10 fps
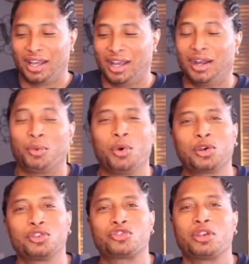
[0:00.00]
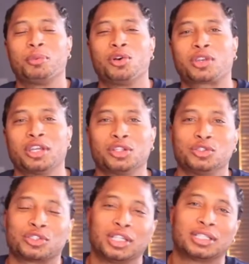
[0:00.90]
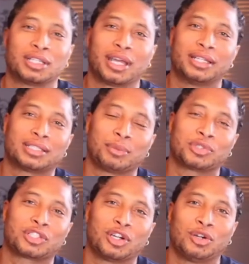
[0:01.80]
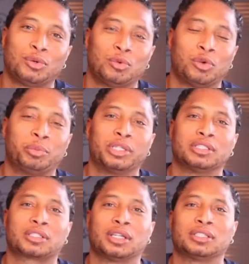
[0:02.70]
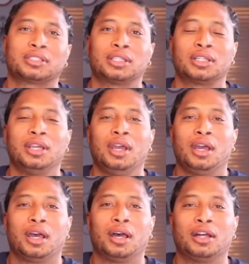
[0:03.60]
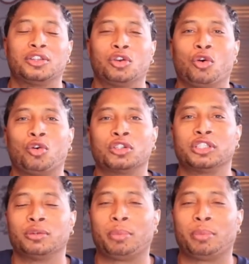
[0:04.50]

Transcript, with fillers: Uh, welcome to Dream On Kennels. In today's episode, we'll be discussing uh, the origin